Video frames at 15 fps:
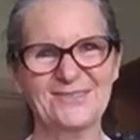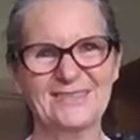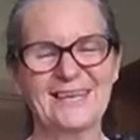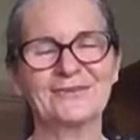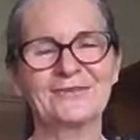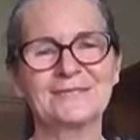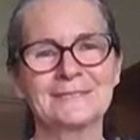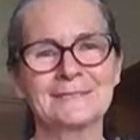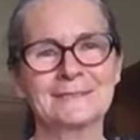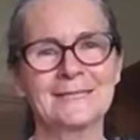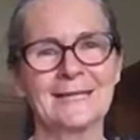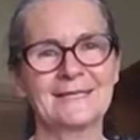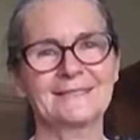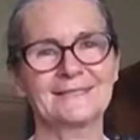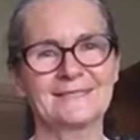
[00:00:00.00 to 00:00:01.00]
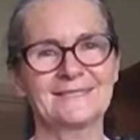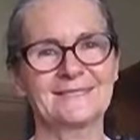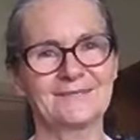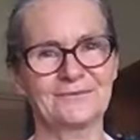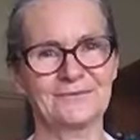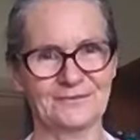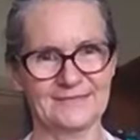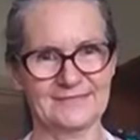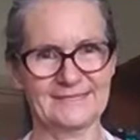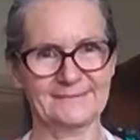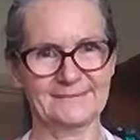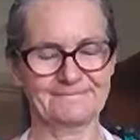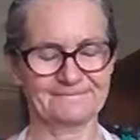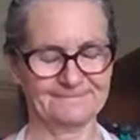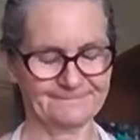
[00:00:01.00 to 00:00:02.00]
notice and taste the difference.
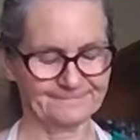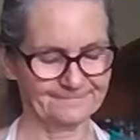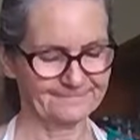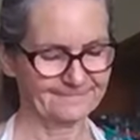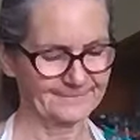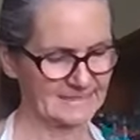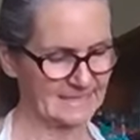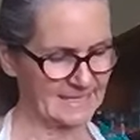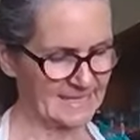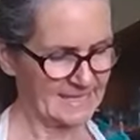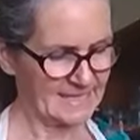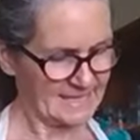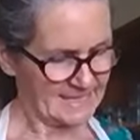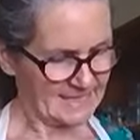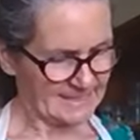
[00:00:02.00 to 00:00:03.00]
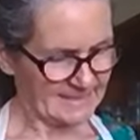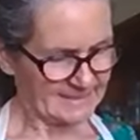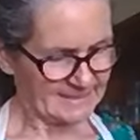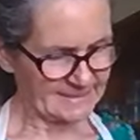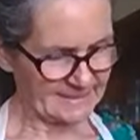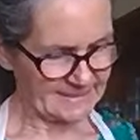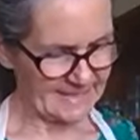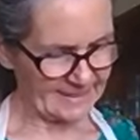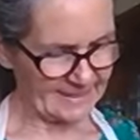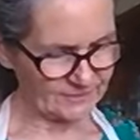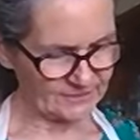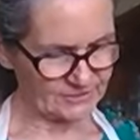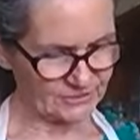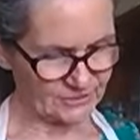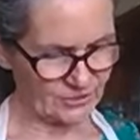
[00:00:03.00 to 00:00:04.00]
So now
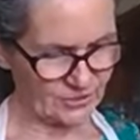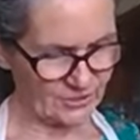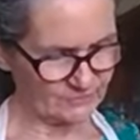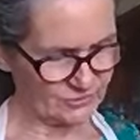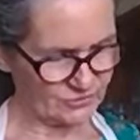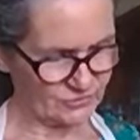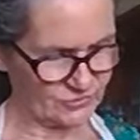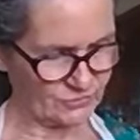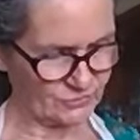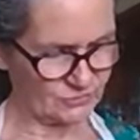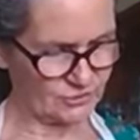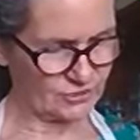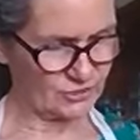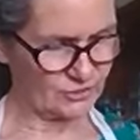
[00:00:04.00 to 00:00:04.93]
it's time to talk to